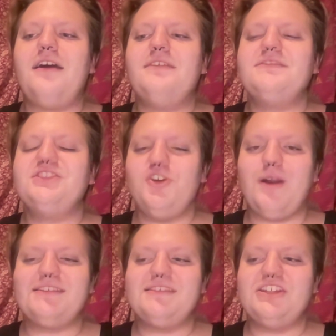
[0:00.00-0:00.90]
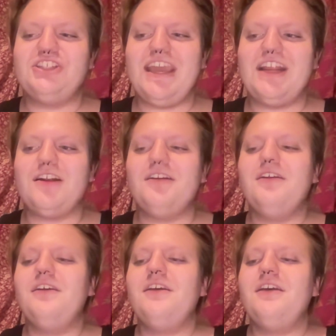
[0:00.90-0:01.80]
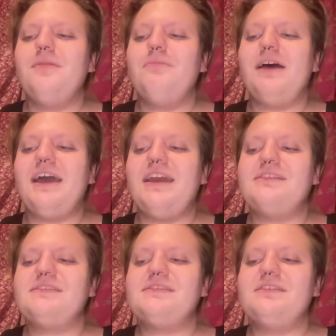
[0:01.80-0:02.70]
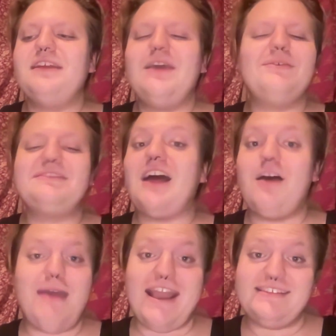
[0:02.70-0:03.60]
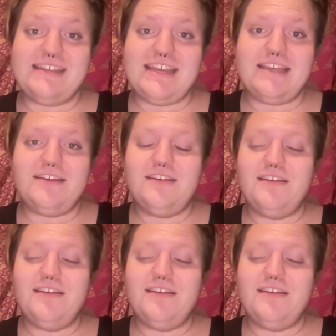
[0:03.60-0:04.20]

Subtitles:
Stuart's initiator, but it was not Maxine.